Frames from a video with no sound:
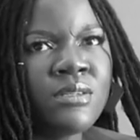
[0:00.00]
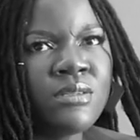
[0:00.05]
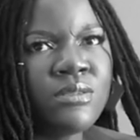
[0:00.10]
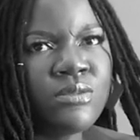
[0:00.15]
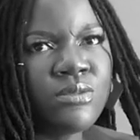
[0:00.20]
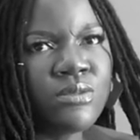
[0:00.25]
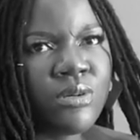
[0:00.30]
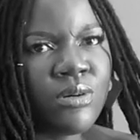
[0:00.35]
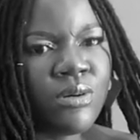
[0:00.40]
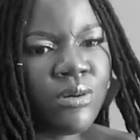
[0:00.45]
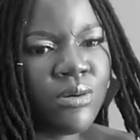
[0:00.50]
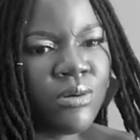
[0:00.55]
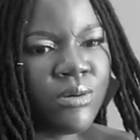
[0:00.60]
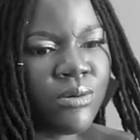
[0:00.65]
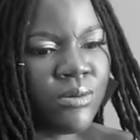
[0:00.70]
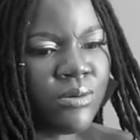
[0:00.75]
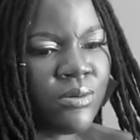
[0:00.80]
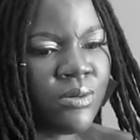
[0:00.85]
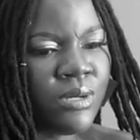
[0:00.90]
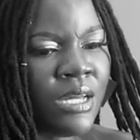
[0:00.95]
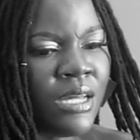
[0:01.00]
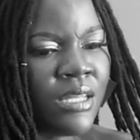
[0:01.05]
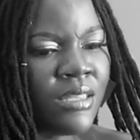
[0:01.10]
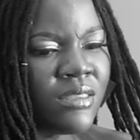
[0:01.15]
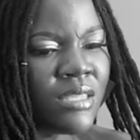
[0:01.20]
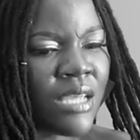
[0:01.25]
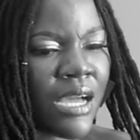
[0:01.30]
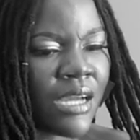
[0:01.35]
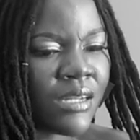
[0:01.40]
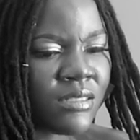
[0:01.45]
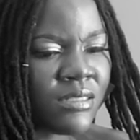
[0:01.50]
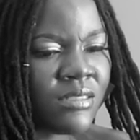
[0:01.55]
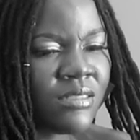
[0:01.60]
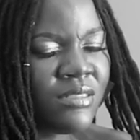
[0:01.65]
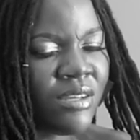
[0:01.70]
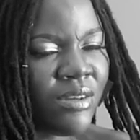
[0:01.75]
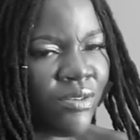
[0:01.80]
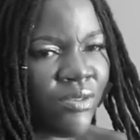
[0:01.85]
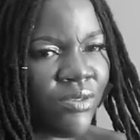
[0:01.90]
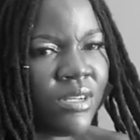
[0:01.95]
So that
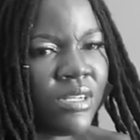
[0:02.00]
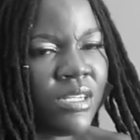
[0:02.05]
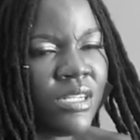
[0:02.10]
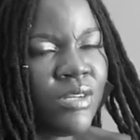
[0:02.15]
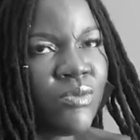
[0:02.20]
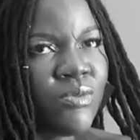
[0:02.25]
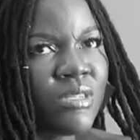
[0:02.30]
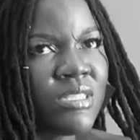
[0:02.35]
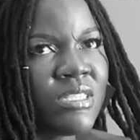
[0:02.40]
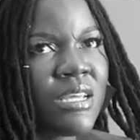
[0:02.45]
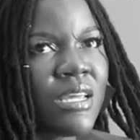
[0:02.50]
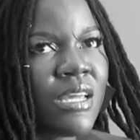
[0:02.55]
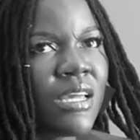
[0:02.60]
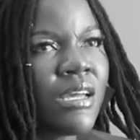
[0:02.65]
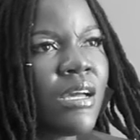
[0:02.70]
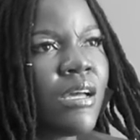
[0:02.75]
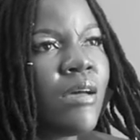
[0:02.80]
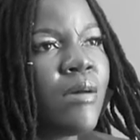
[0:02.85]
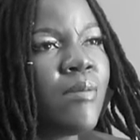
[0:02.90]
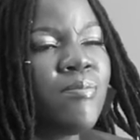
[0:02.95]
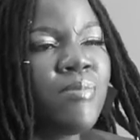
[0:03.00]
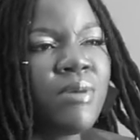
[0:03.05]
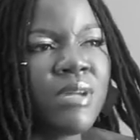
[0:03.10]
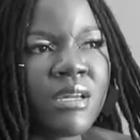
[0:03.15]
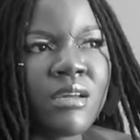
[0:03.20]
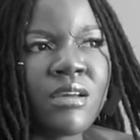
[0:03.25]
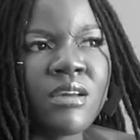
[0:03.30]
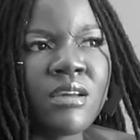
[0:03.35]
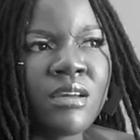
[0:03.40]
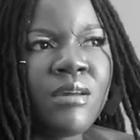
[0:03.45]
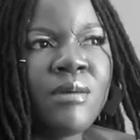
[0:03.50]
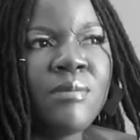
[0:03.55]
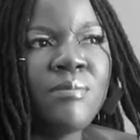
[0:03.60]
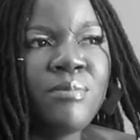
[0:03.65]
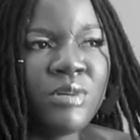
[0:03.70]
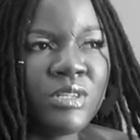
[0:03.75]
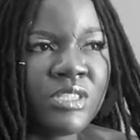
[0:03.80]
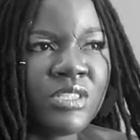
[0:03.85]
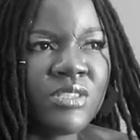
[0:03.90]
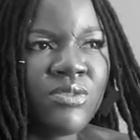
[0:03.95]
definitely was like a big
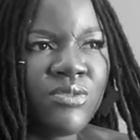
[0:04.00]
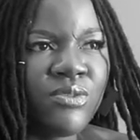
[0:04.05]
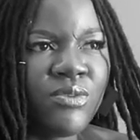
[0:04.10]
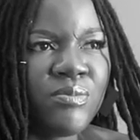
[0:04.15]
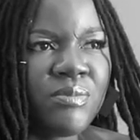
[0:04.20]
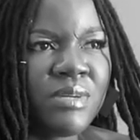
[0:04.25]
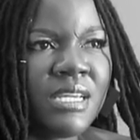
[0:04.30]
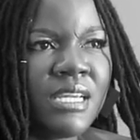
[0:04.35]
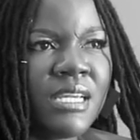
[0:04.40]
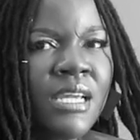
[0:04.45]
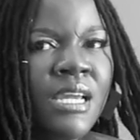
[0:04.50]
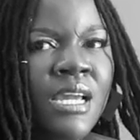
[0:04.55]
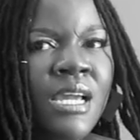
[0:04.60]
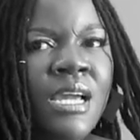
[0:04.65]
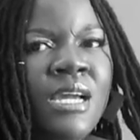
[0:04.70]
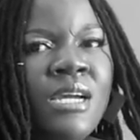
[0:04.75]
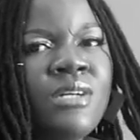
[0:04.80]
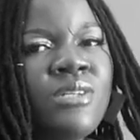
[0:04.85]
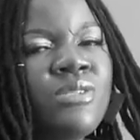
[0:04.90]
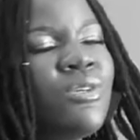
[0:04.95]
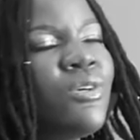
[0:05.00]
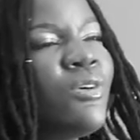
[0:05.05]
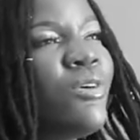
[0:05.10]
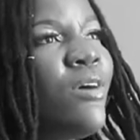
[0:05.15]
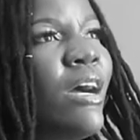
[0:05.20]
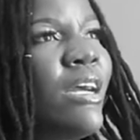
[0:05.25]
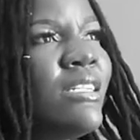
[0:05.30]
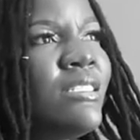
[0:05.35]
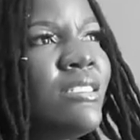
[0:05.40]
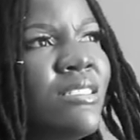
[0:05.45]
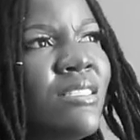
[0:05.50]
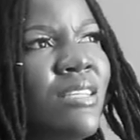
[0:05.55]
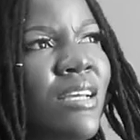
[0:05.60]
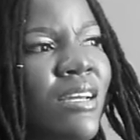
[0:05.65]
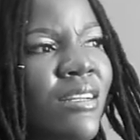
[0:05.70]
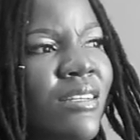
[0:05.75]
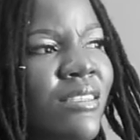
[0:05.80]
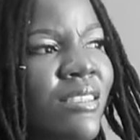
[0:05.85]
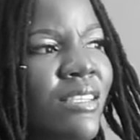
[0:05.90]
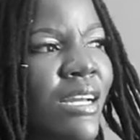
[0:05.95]
push for me. So I
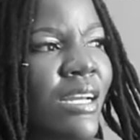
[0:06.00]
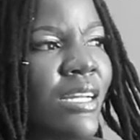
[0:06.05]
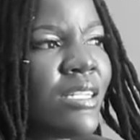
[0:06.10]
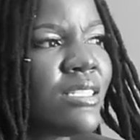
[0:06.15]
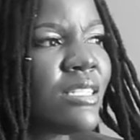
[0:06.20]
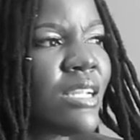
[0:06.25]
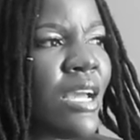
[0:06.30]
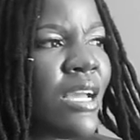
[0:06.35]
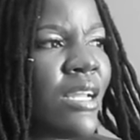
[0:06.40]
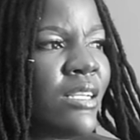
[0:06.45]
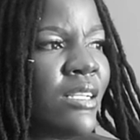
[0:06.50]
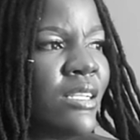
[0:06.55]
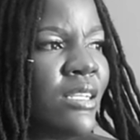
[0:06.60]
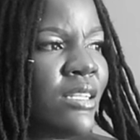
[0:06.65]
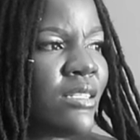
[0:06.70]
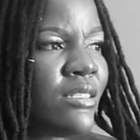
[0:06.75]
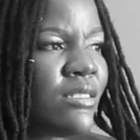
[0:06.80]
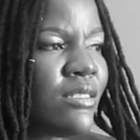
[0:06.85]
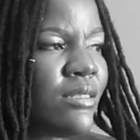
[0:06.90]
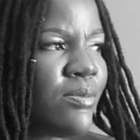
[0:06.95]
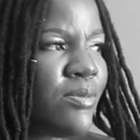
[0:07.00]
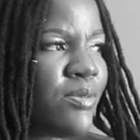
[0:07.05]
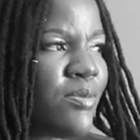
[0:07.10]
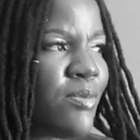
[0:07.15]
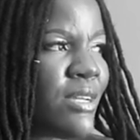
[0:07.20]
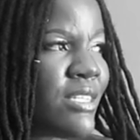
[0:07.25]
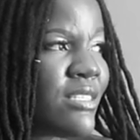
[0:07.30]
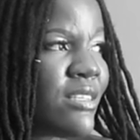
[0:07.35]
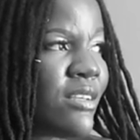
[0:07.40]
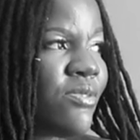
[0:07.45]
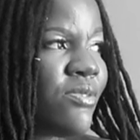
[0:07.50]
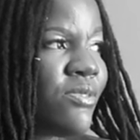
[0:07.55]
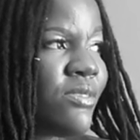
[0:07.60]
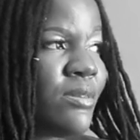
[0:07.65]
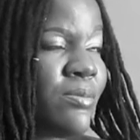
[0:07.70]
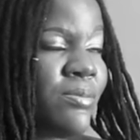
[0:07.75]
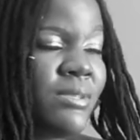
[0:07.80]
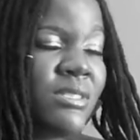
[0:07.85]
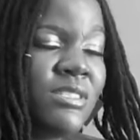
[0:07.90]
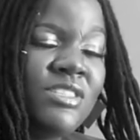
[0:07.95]
decided that I needed to put myself in
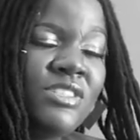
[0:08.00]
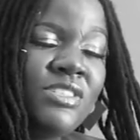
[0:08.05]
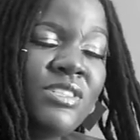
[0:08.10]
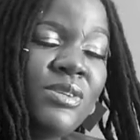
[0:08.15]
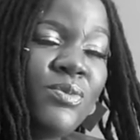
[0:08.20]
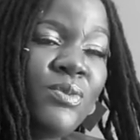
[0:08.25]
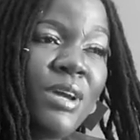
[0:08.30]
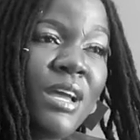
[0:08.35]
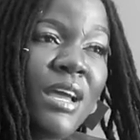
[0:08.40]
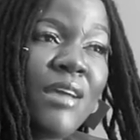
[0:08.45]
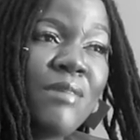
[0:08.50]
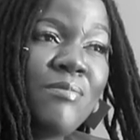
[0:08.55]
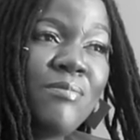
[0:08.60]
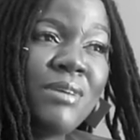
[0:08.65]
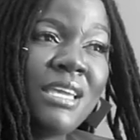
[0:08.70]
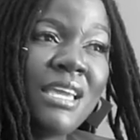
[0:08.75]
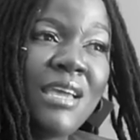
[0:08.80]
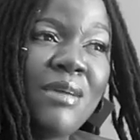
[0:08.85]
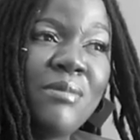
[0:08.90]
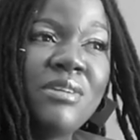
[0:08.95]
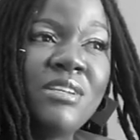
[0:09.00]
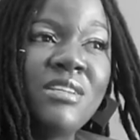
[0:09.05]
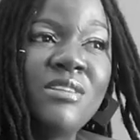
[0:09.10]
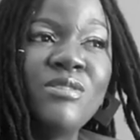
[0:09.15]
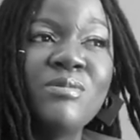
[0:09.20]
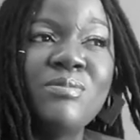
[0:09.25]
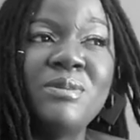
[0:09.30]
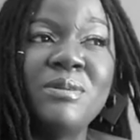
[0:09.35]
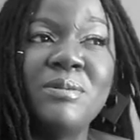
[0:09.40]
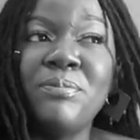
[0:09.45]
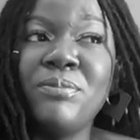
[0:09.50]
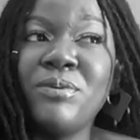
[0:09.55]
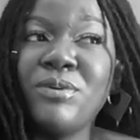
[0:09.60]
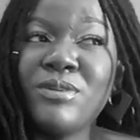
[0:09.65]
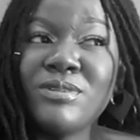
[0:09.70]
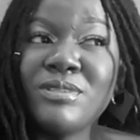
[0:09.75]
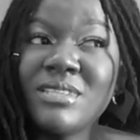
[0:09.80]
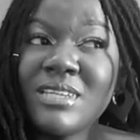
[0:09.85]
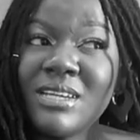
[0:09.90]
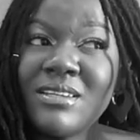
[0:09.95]
a position where I became a little bit
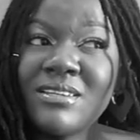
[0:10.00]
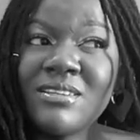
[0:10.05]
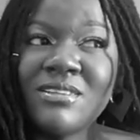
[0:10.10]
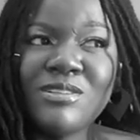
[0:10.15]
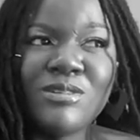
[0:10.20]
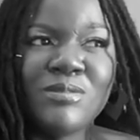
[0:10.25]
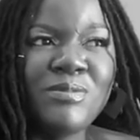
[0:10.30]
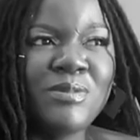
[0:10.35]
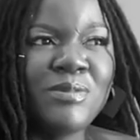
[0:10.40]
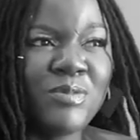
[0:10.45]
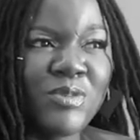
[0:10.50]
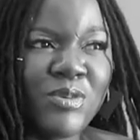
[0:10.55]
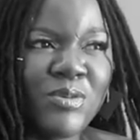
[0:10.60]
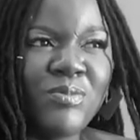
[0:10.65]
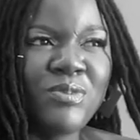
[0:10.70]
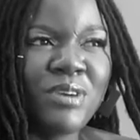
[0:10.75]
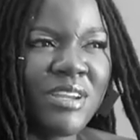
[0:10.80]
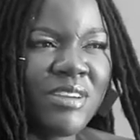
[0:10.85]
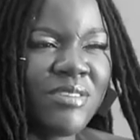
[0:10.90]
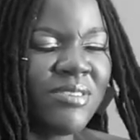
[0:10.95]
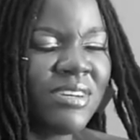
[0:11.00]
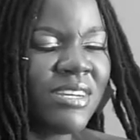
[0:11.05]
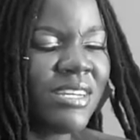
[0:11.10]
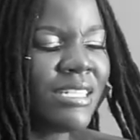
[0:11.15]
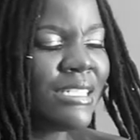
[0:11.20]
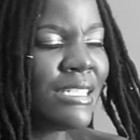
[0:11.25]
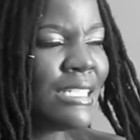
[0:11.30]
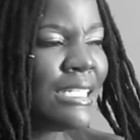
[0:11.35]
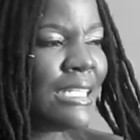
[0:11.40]
bolder and a little bit more braver.